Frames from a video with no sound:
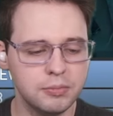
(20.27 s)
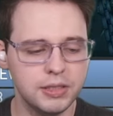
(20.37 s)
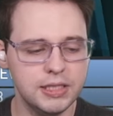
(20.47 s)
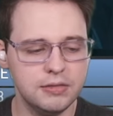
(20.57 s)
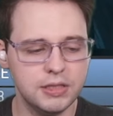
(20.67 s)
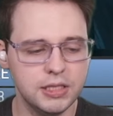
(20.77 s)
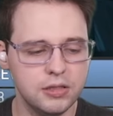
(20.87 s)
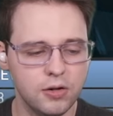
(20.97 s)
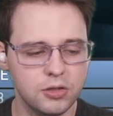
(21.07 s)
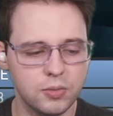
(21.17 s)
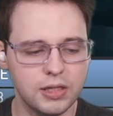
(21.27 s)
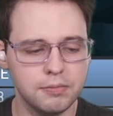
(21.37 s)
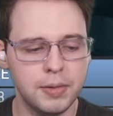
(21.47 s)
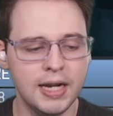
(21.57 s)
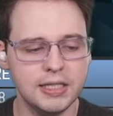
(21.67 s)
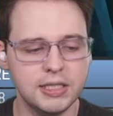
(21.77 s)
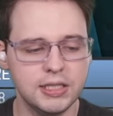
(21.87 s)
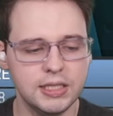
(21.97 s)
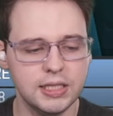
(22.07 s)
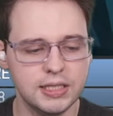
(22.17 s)
and believes he knows where the
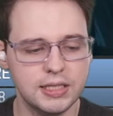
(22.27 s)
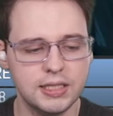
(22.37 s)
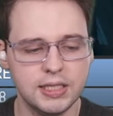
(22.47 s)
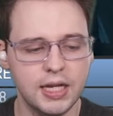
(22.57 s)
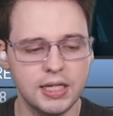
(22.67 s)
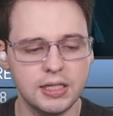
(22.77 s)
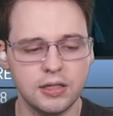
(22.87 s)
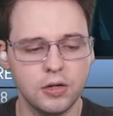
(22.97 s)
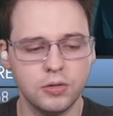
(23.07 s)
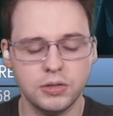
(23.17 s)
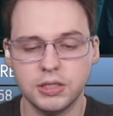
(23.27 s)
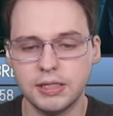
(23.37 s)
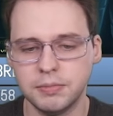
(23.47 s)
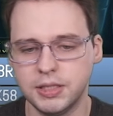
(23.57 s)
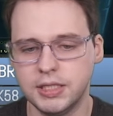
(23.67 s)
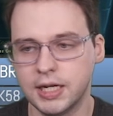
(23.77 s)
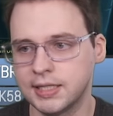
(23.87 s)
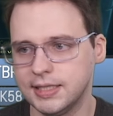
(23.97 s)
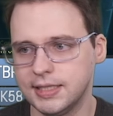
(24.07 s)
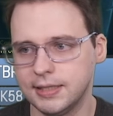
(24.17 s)
Banshee has taken those she
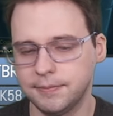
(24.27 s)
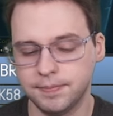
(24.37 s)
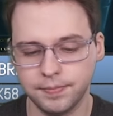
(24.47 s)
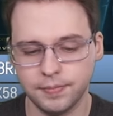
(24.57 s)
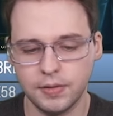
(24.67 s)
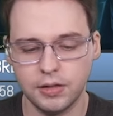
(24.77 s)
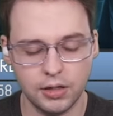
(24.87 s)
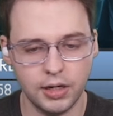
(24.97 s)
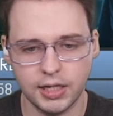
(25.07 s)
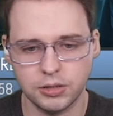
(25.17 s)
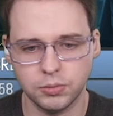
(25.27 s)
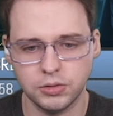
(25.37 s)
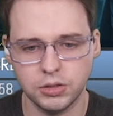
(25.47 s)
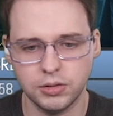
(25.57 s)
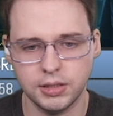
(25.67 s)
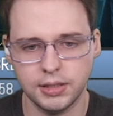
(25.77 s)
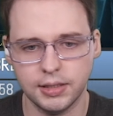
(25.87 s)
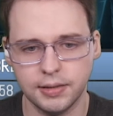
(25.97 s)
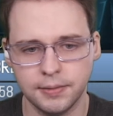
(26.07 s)
abducted. I guess we'll do the